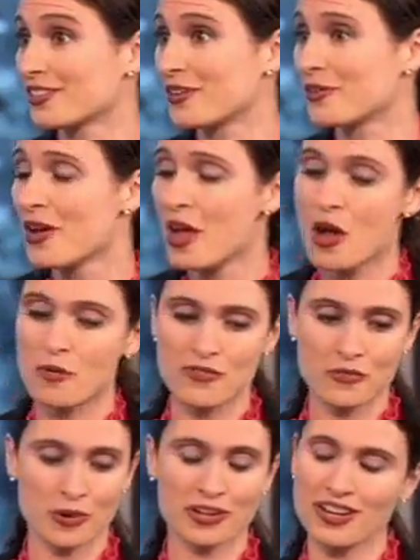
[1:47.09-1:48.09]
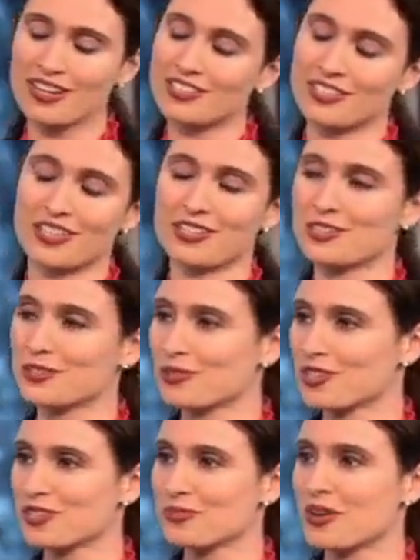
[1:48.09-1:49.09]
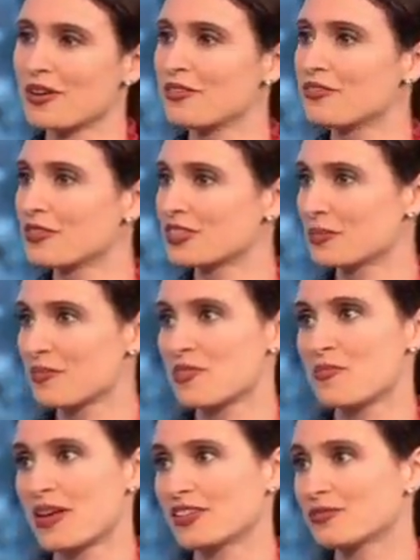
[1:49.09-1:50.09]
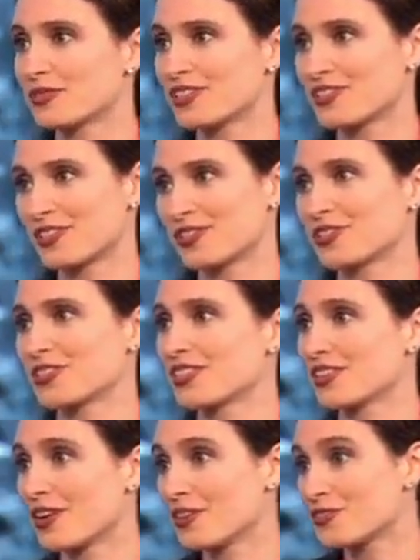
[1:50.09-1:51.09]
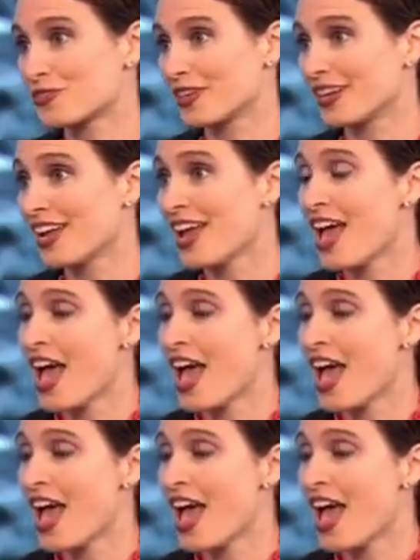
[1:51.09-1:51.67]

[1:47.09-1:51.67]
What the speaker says: So we've organized a consortium of some of the best researchers in the country,